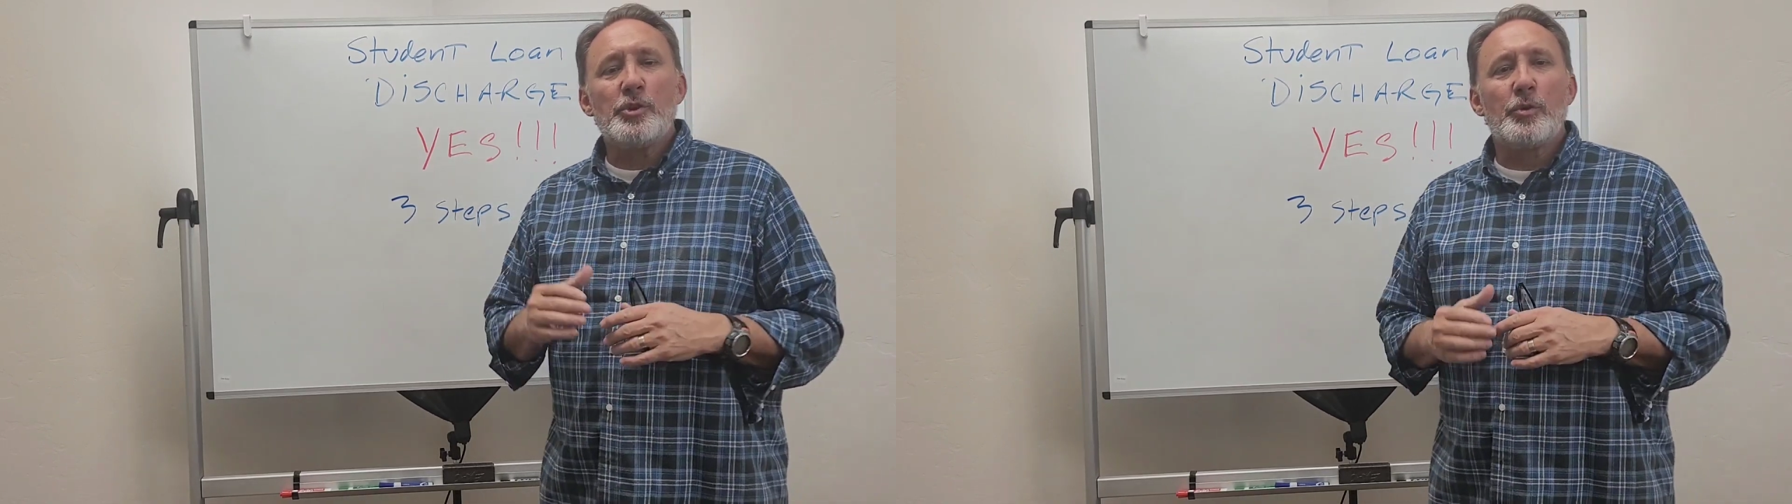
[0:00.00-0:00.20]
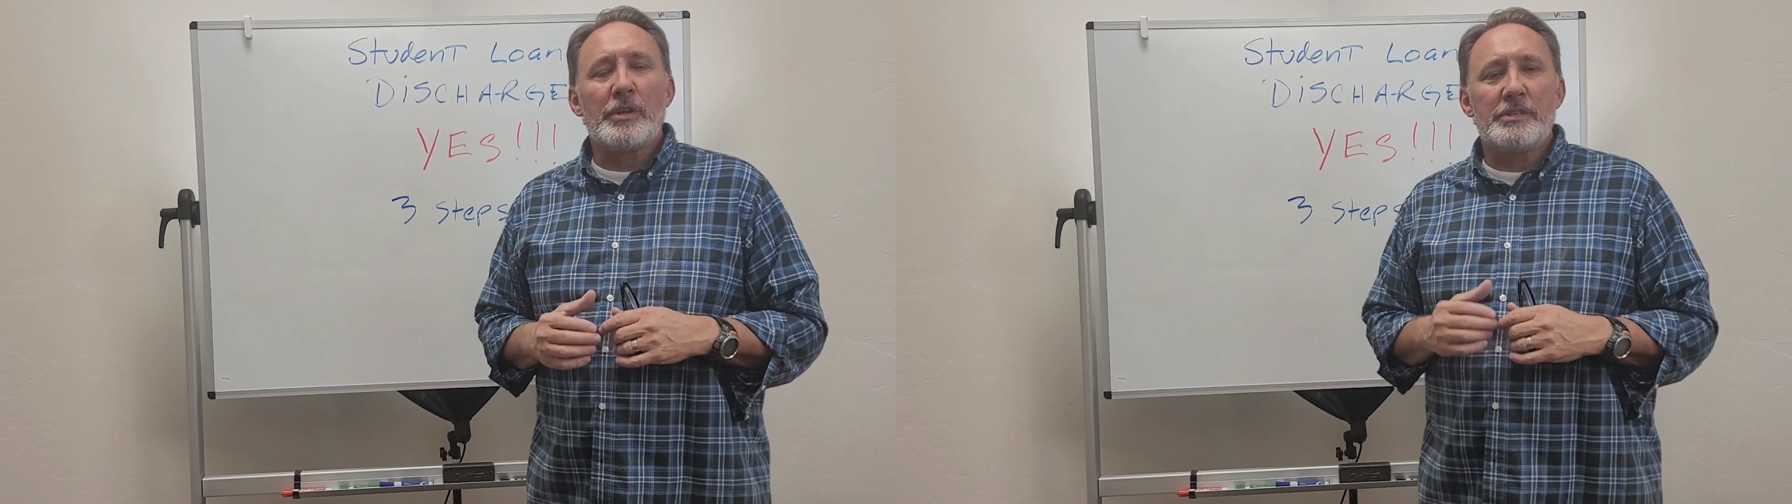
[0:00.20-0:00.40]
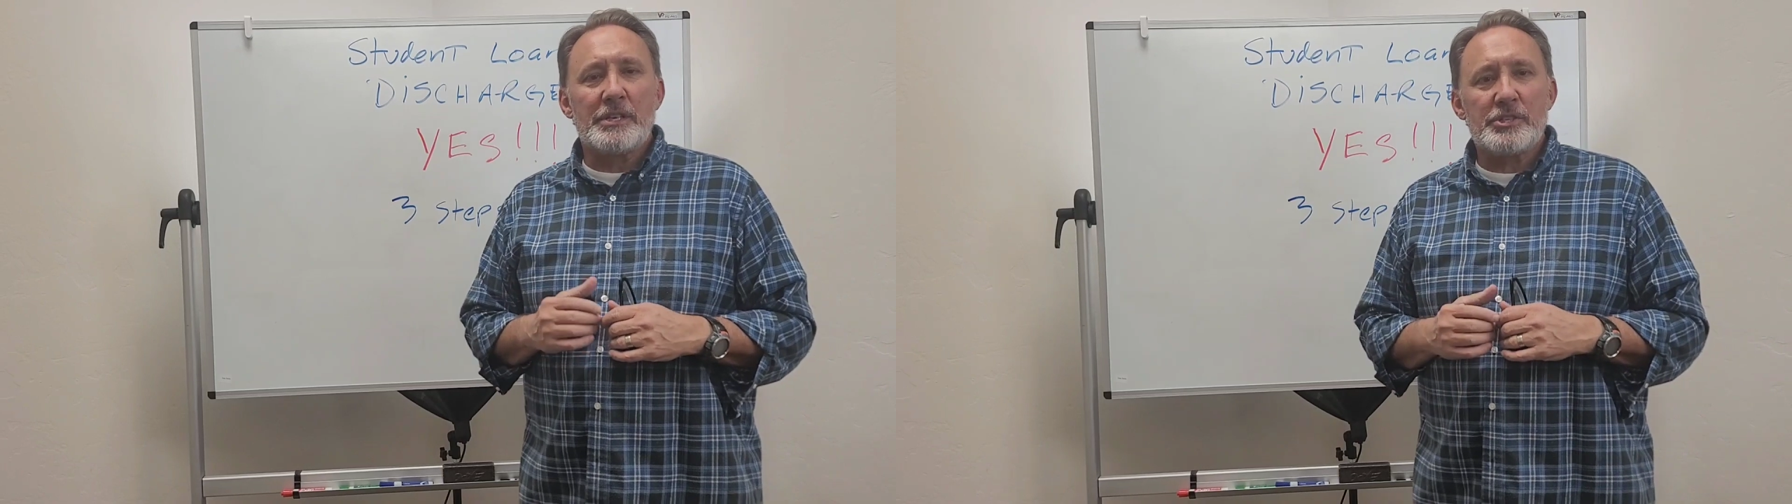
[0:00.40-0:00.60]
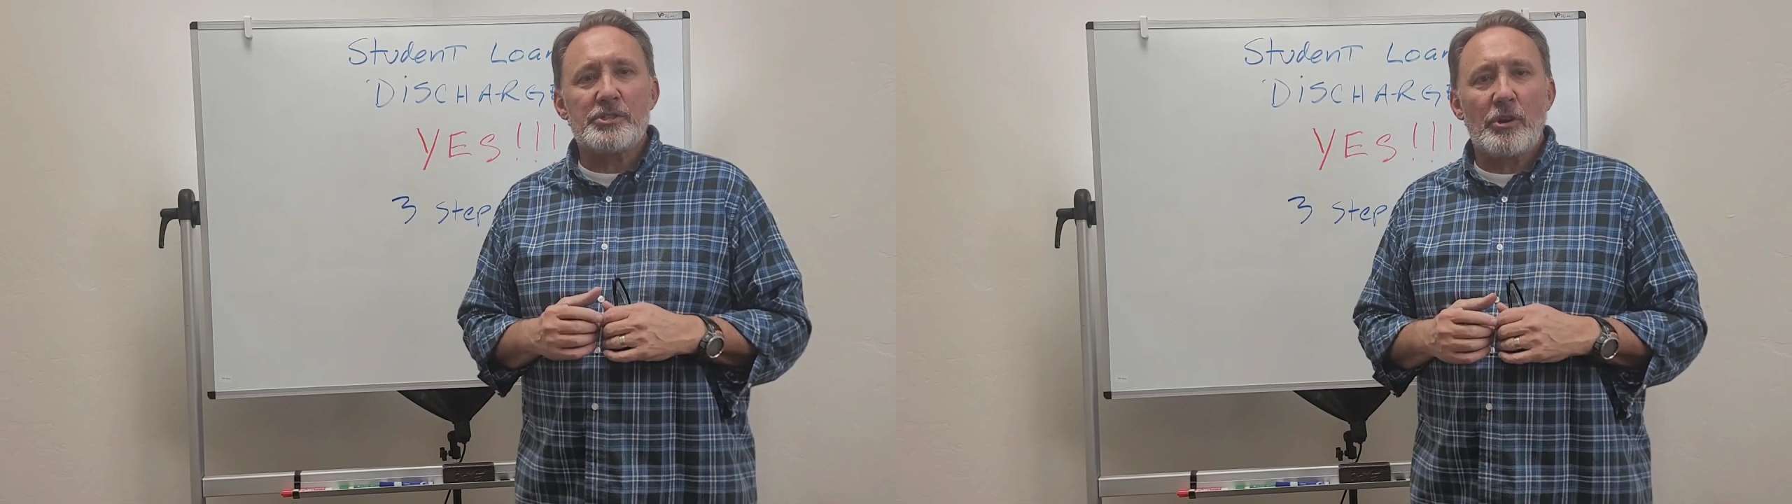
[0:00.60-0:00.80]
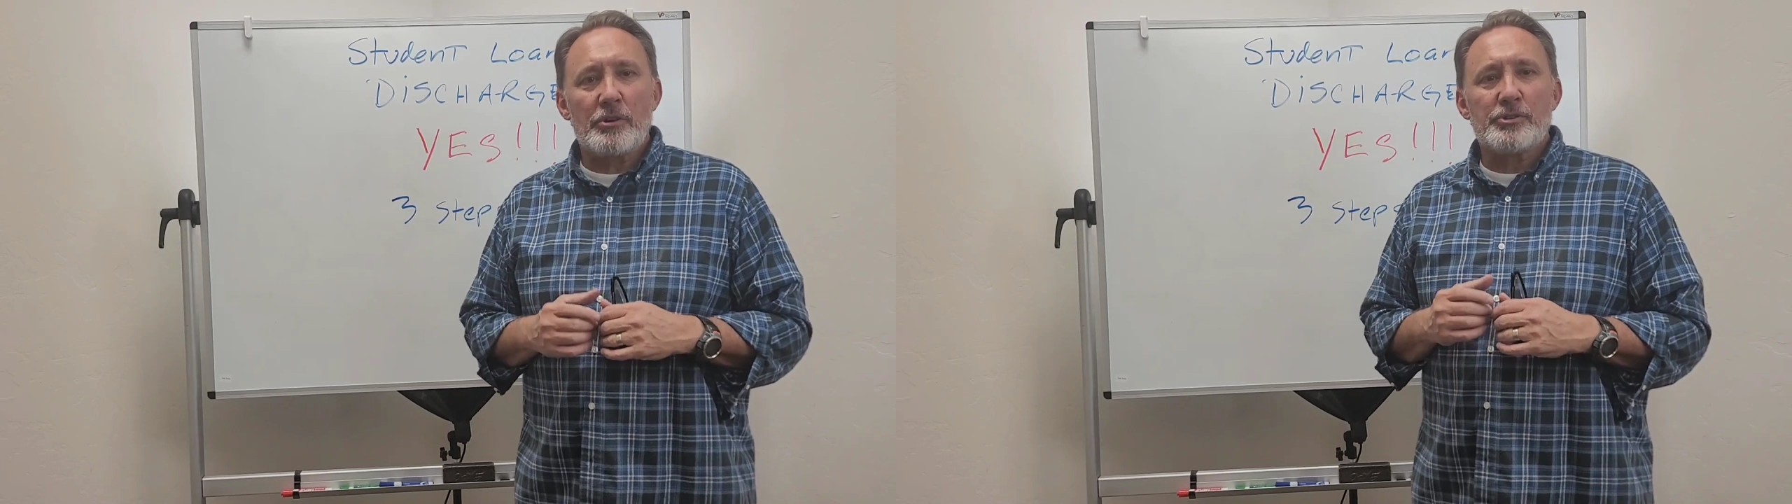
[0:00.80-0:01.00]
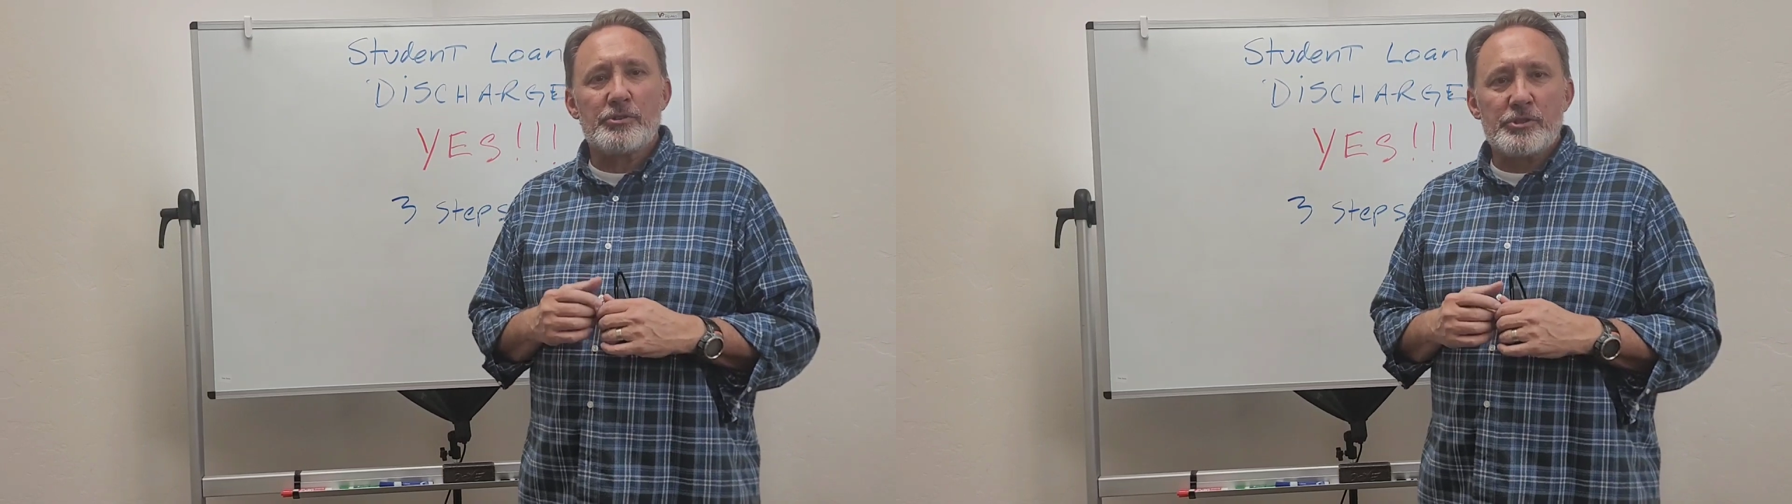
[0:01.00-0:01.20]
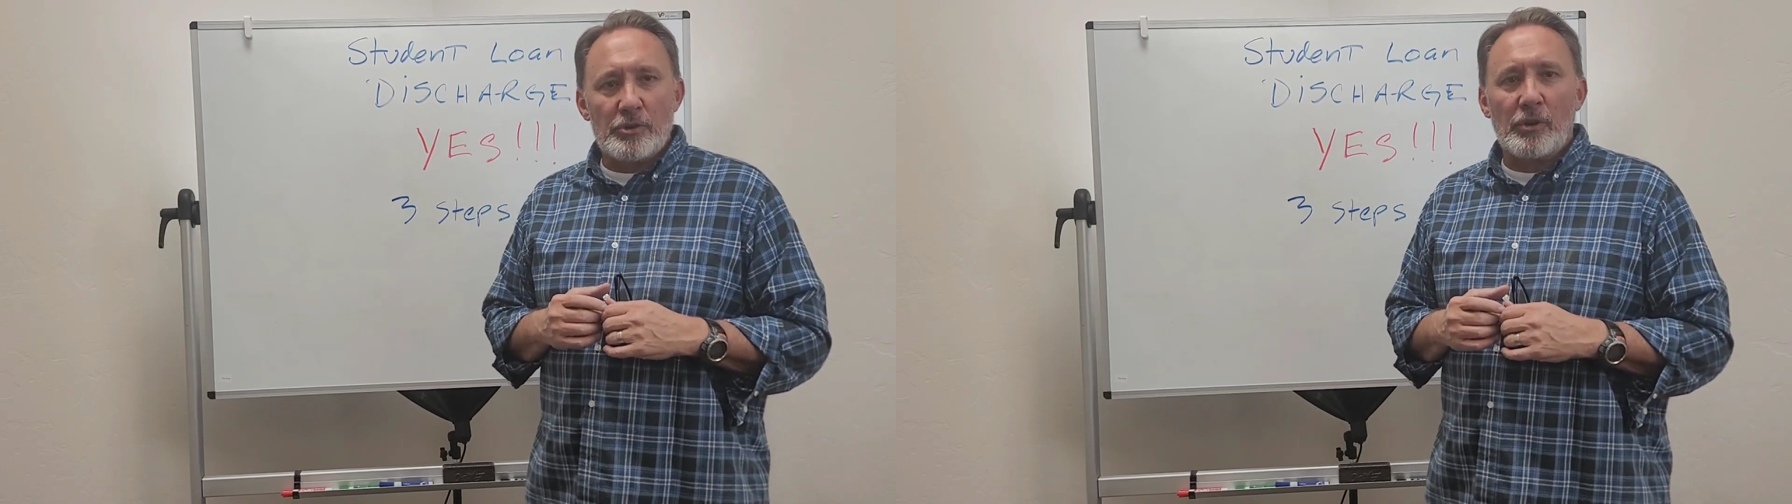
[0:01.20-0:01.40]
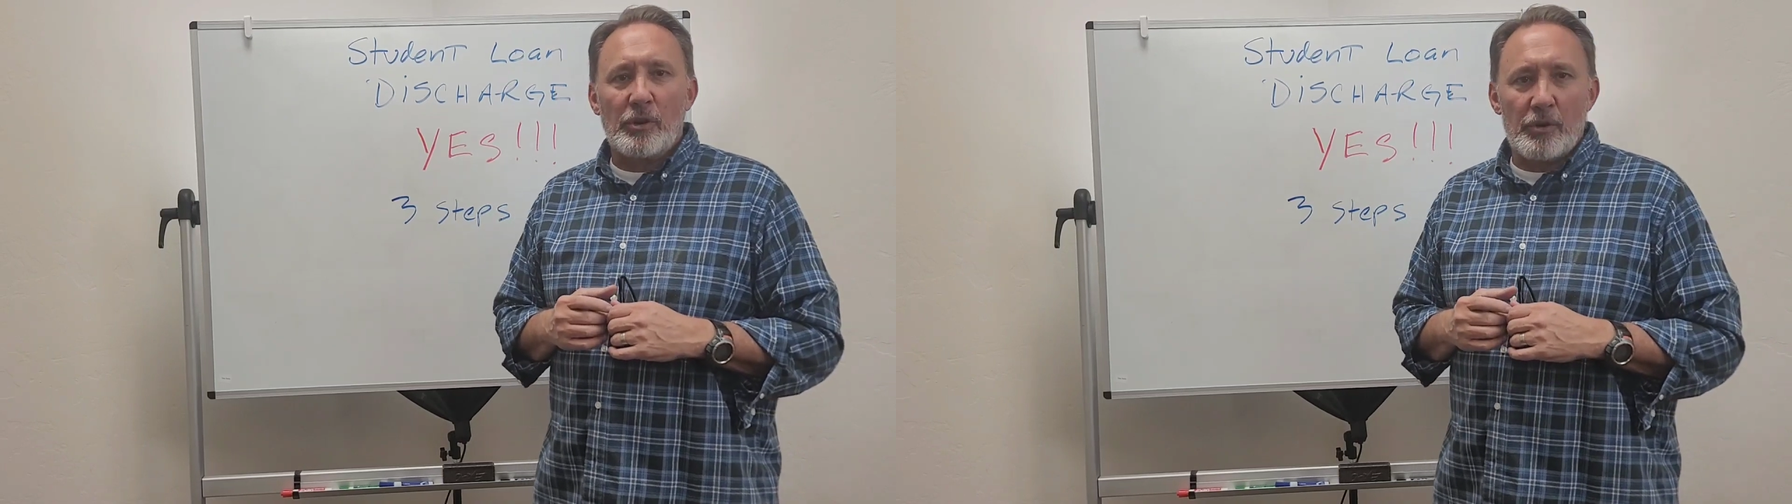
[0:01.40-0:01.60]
you can discharge your student